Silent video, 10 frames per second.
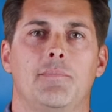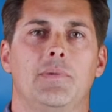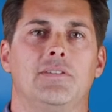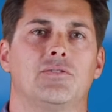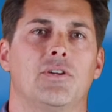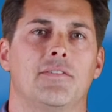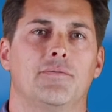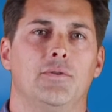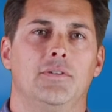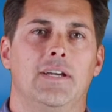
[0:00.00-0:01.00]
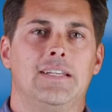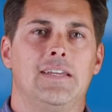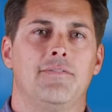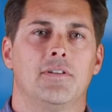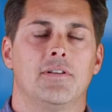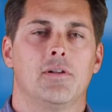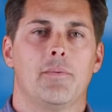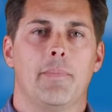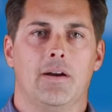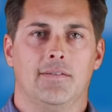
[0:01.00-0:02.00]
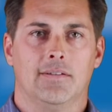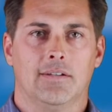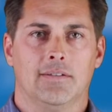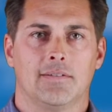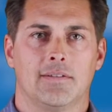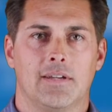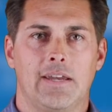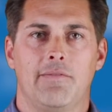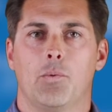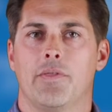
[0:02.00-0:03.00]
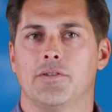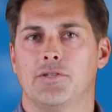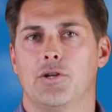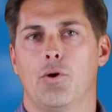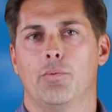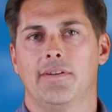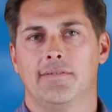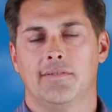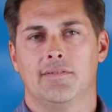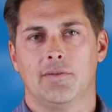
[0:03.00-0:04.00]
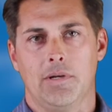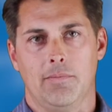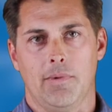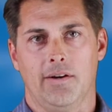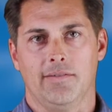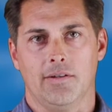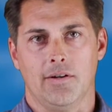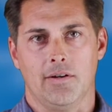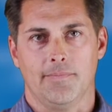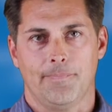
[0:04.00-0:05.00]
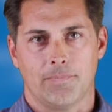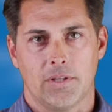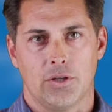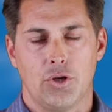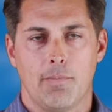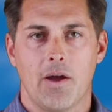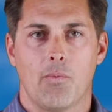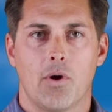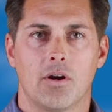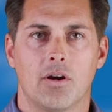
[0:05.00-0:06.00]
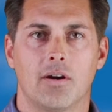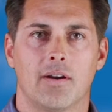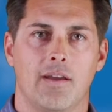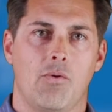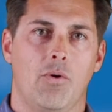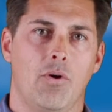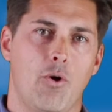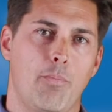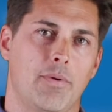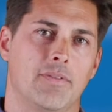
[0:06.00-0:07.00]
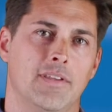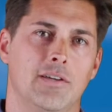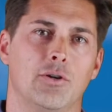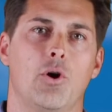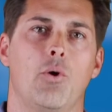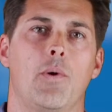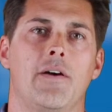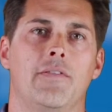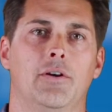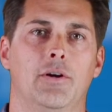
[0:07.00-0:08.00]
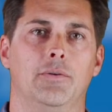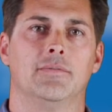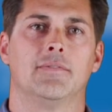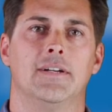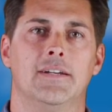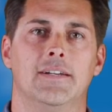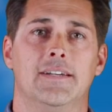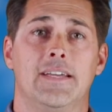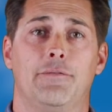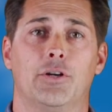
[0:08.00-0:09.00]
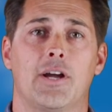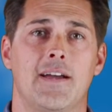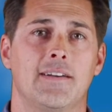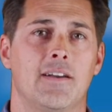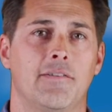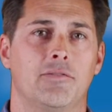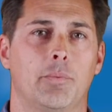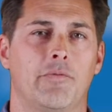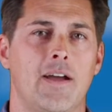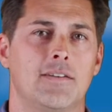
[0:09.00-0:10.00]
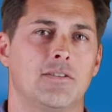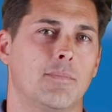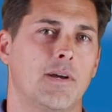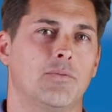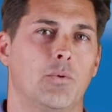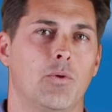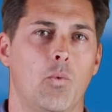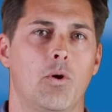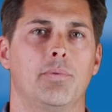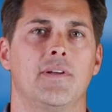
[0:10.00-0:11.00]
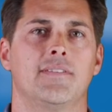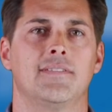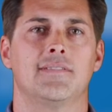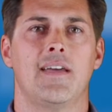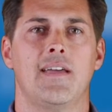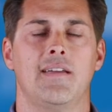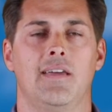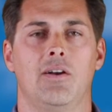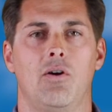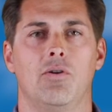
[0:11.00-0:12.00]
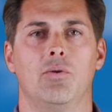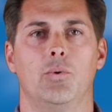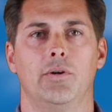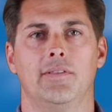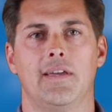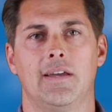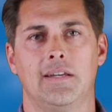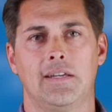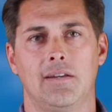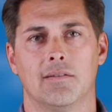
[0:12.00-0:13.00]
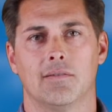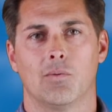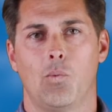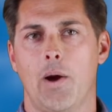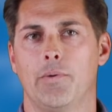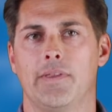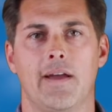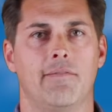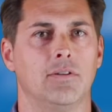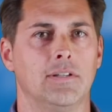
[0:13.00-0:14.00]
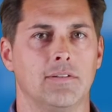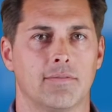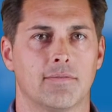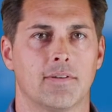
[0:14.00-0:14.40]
can be stressful and even a little embarrassing, even when there's no reason to be embarrassed at all. You might wonder or hope that they'll go away on their own. If you're kind enough to provide termites with a warm place to stay and all the wood they can eat, why would they ever leave?